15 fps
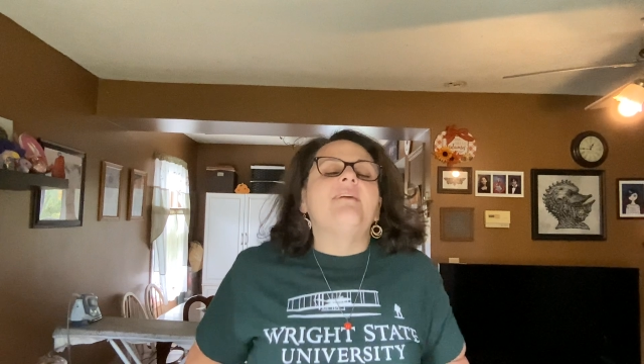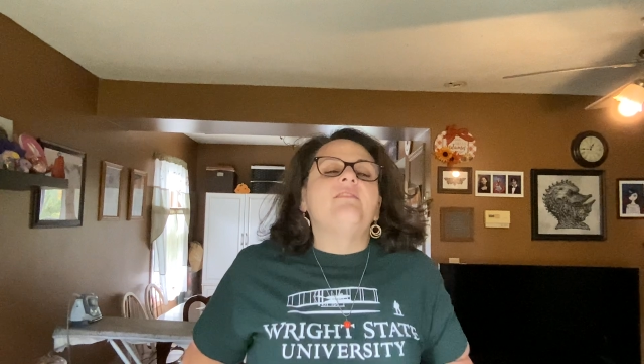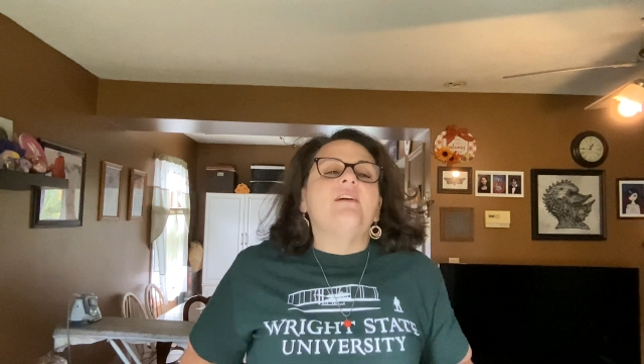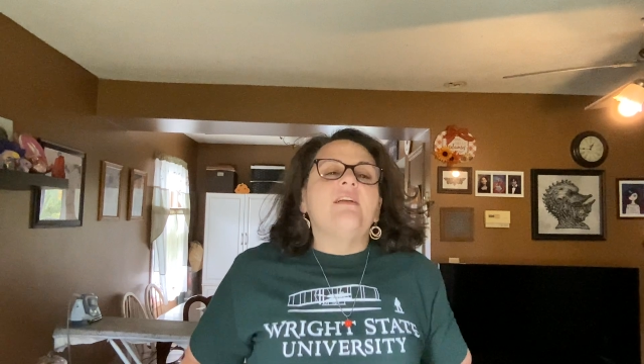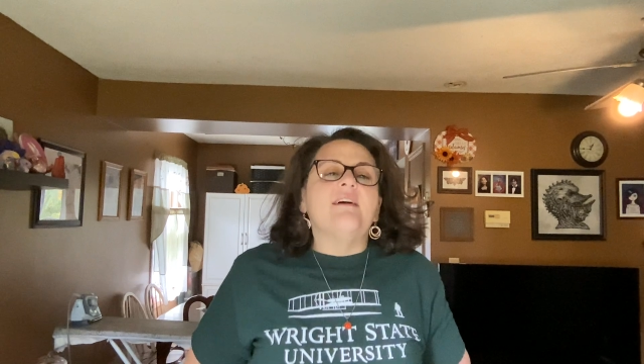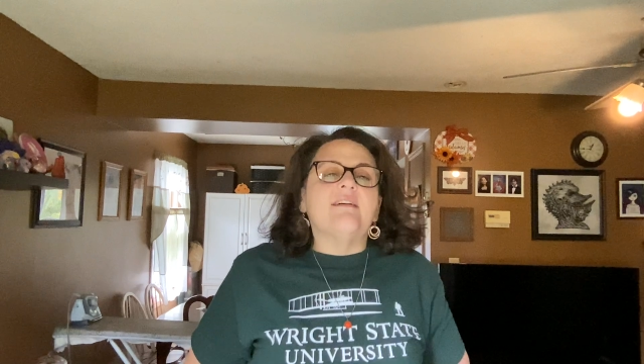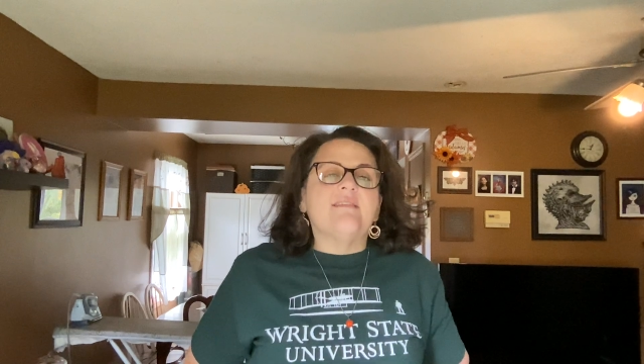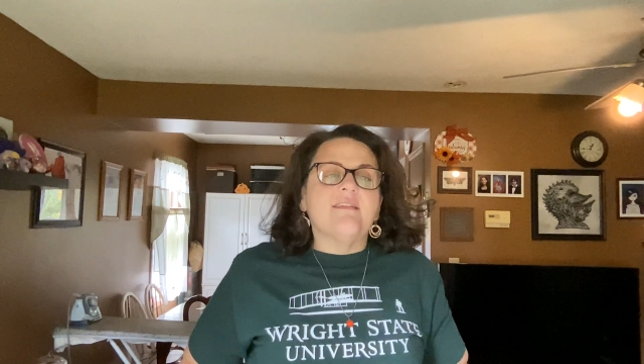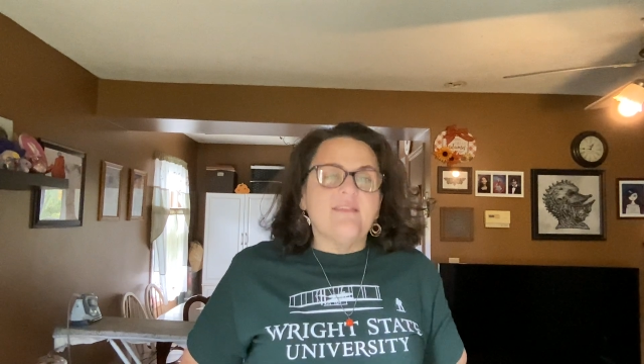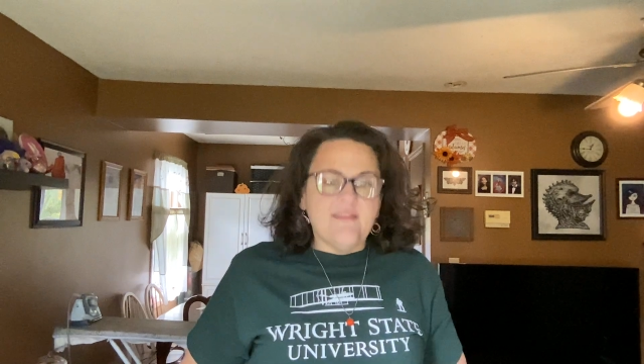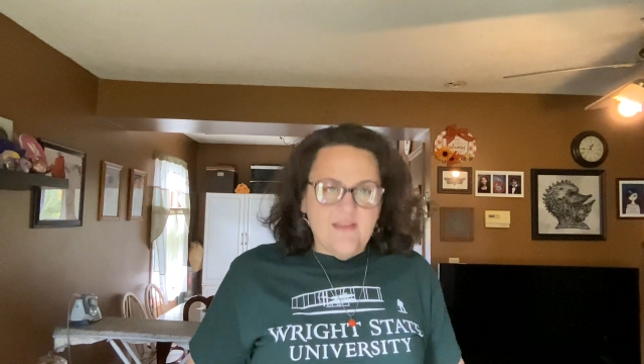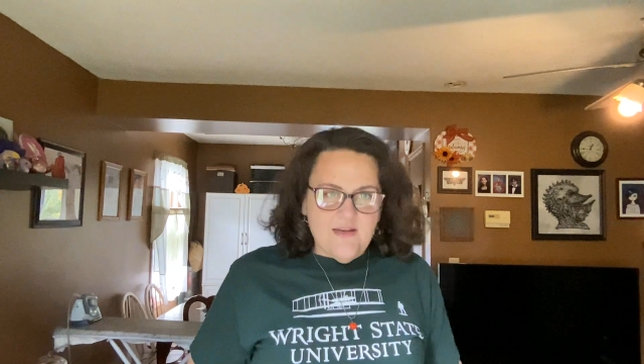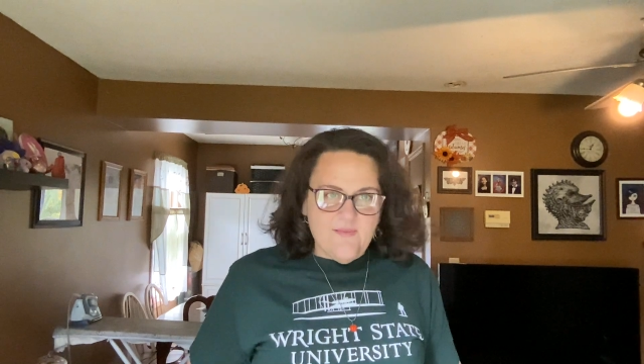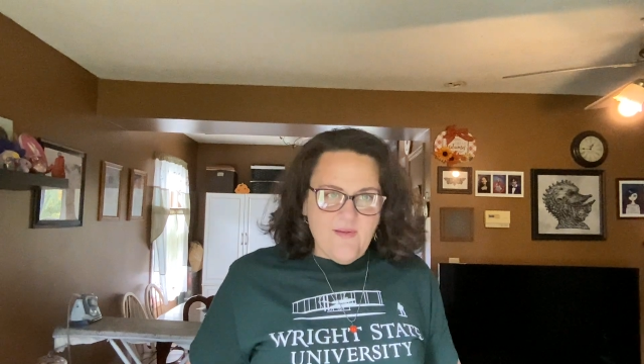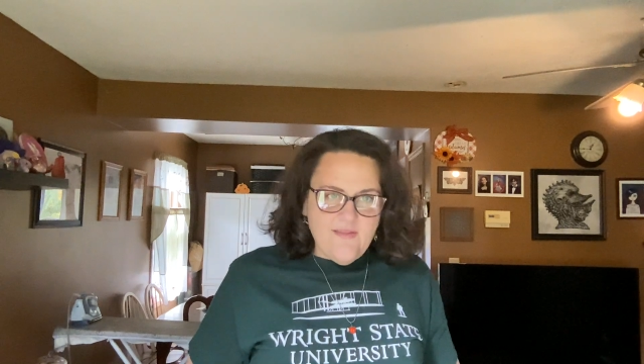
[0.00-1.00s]
a lot of excess
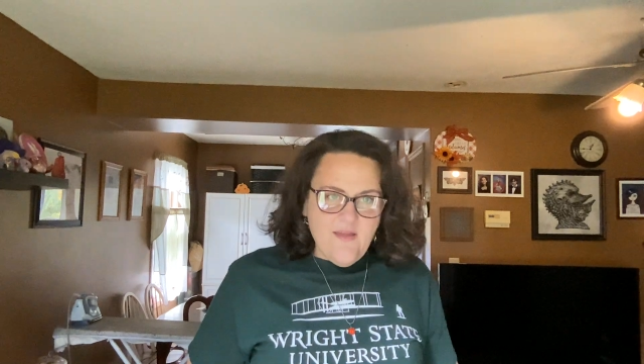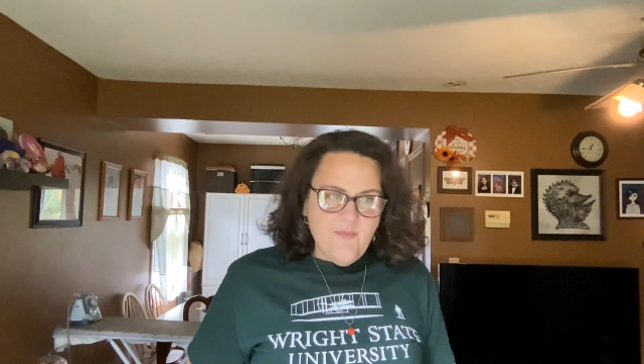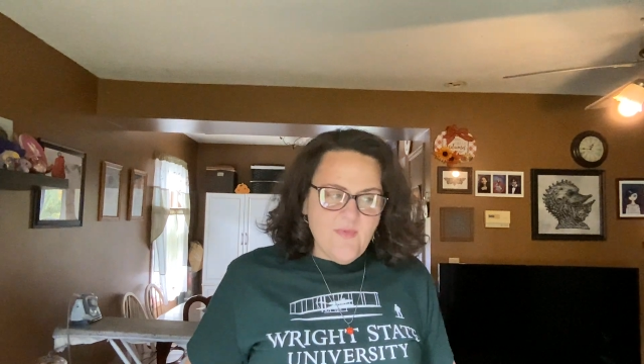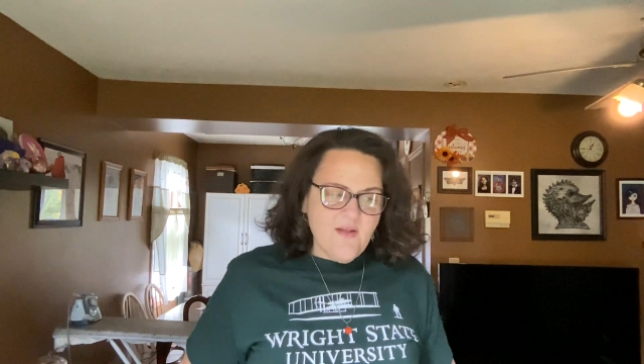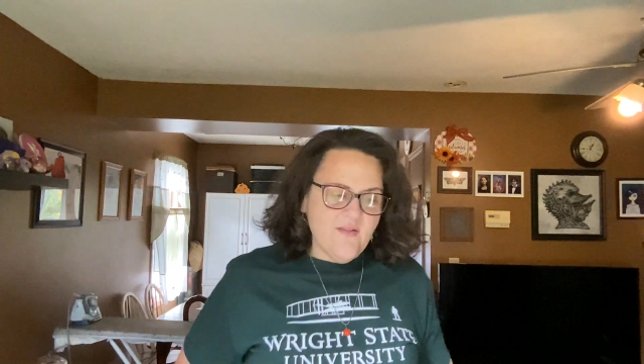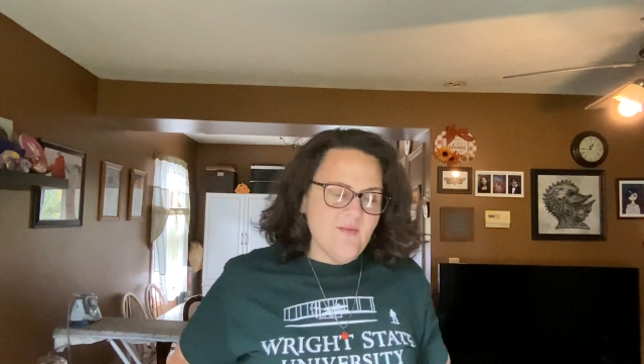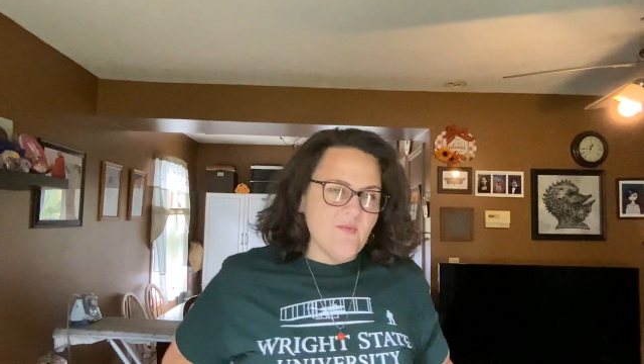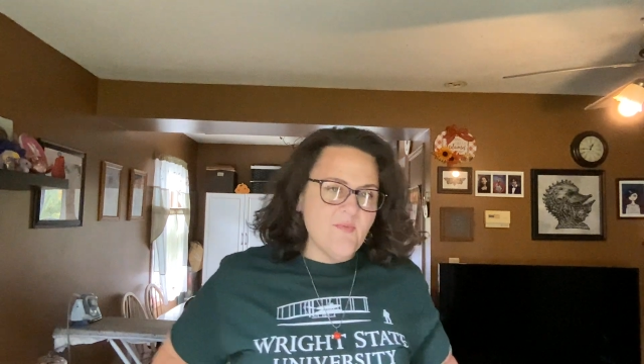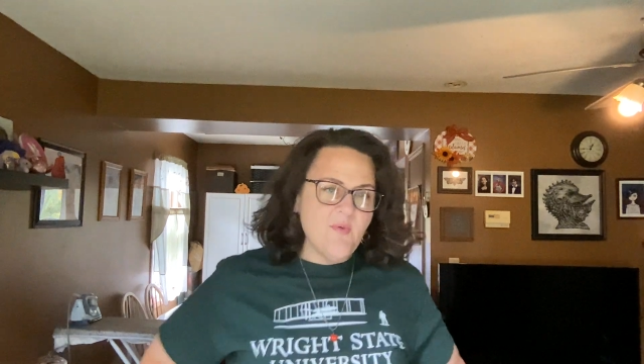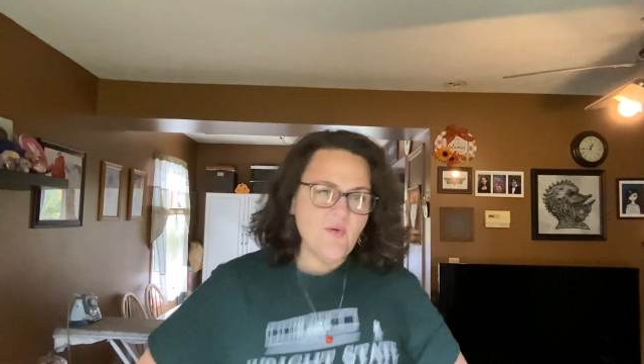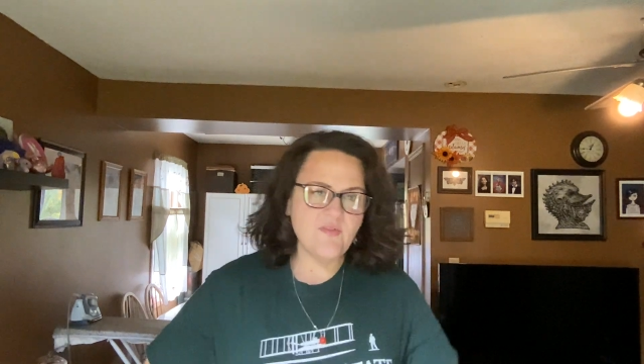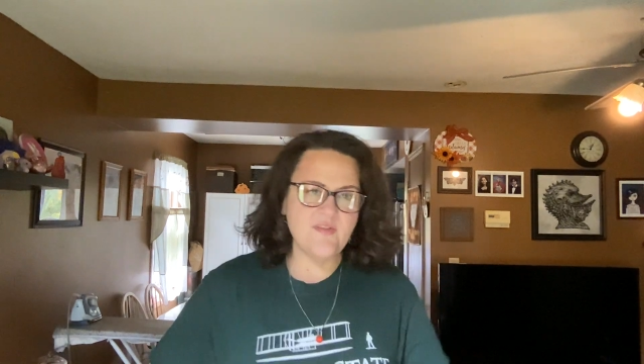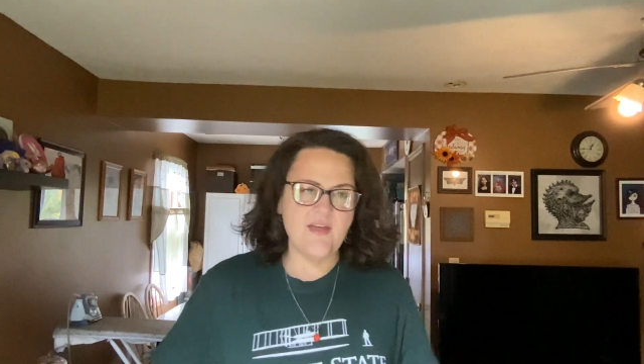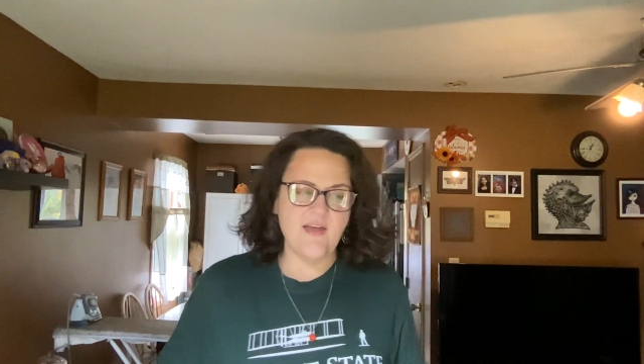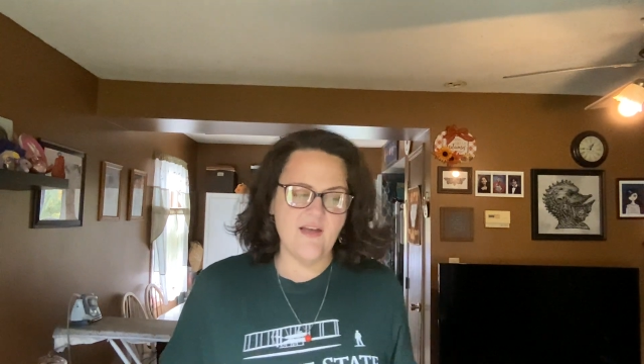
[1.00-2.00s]
skin on my stomach. So I'm
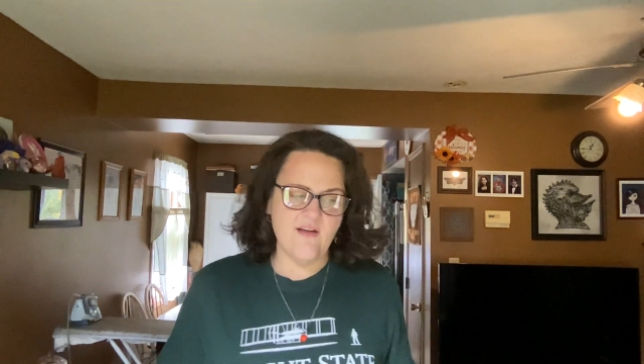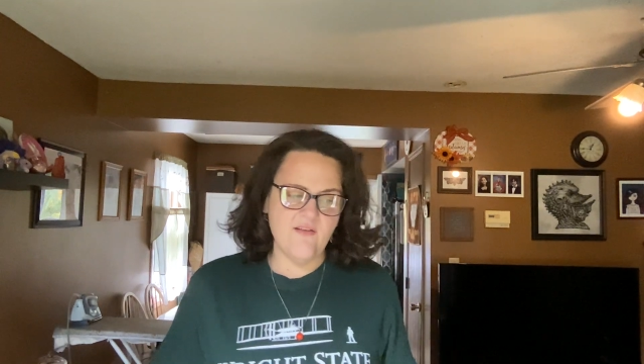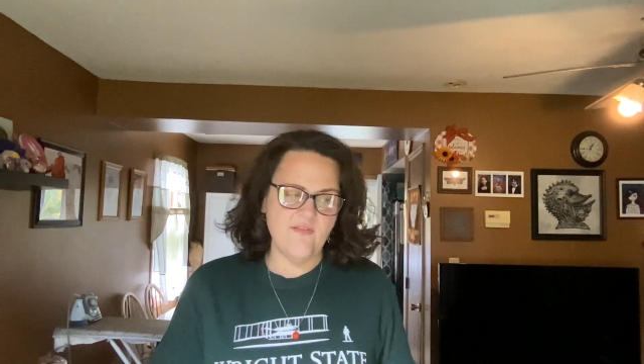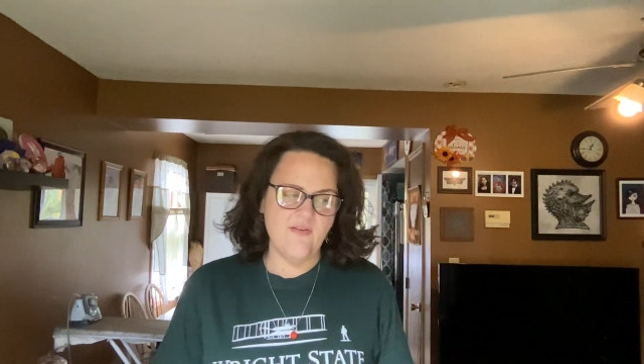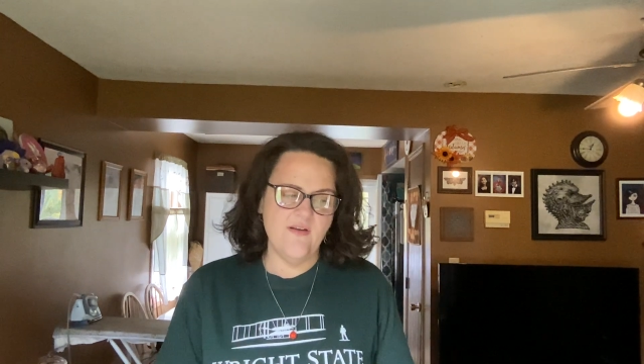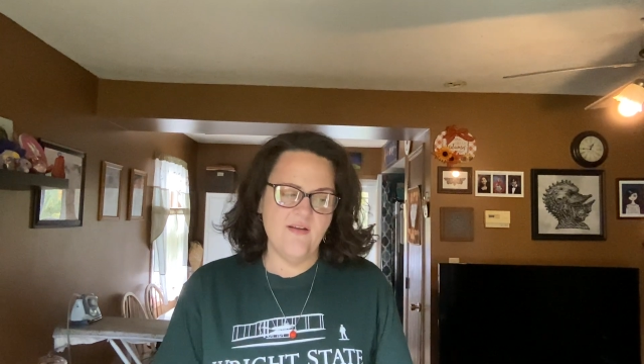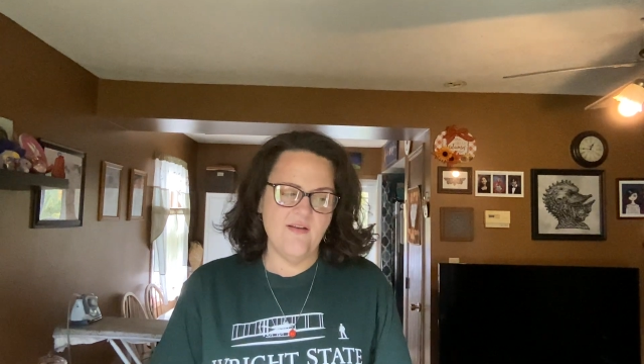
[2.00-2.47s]
supposed to have